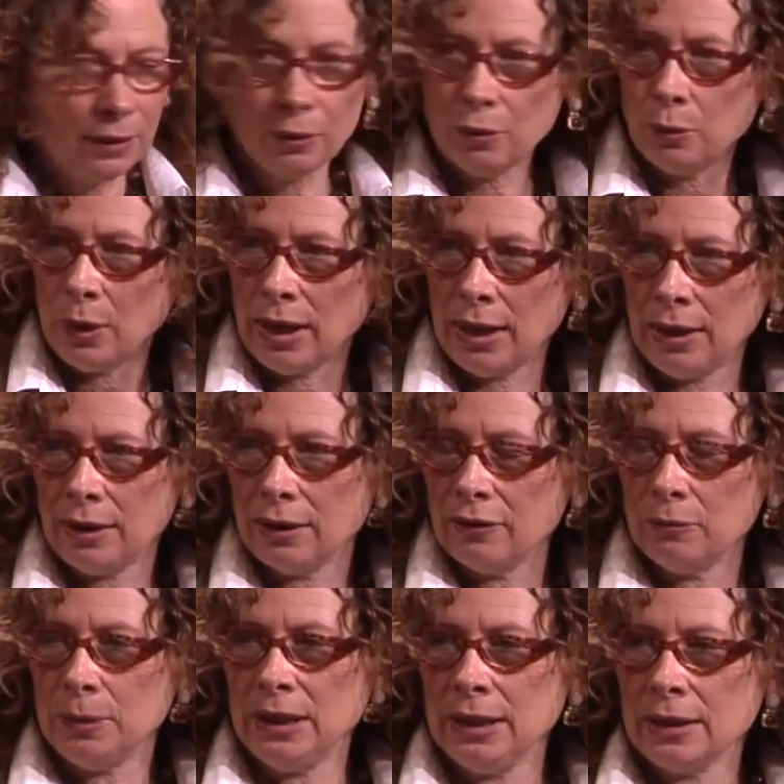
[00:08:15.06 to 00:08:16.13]
way of
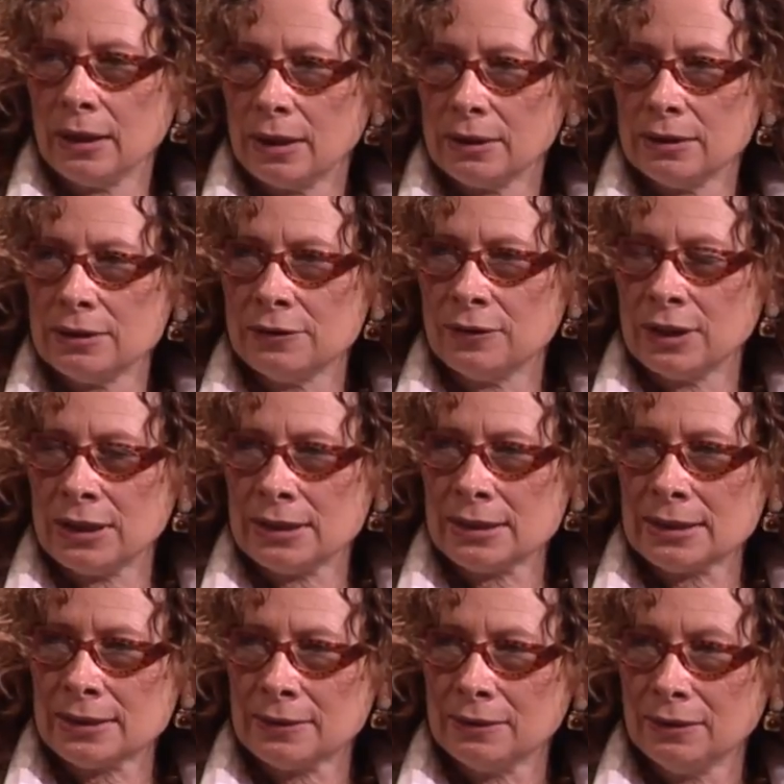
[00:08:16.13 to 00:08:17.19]
being on a
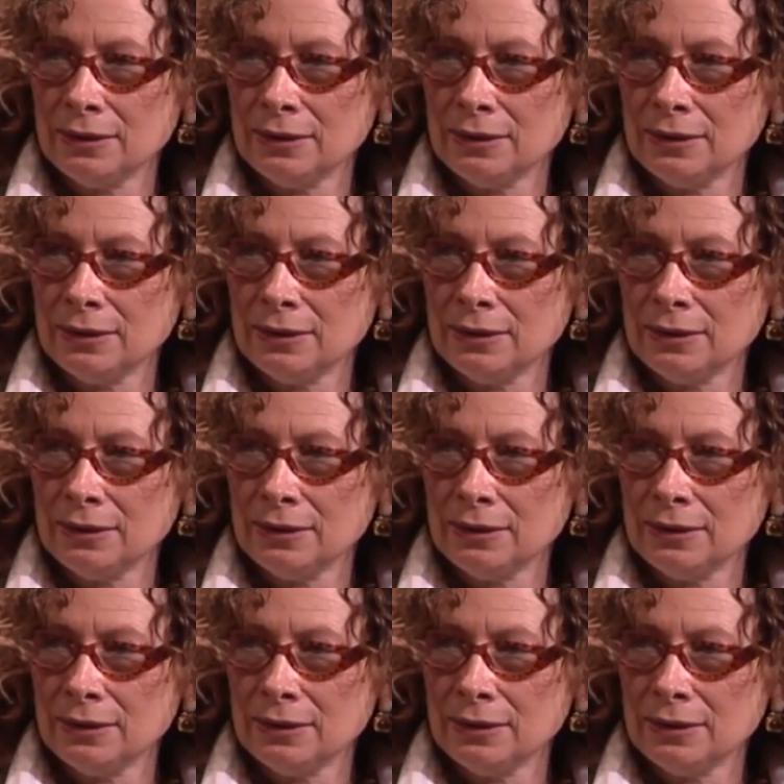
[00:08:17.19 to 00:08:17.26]
device.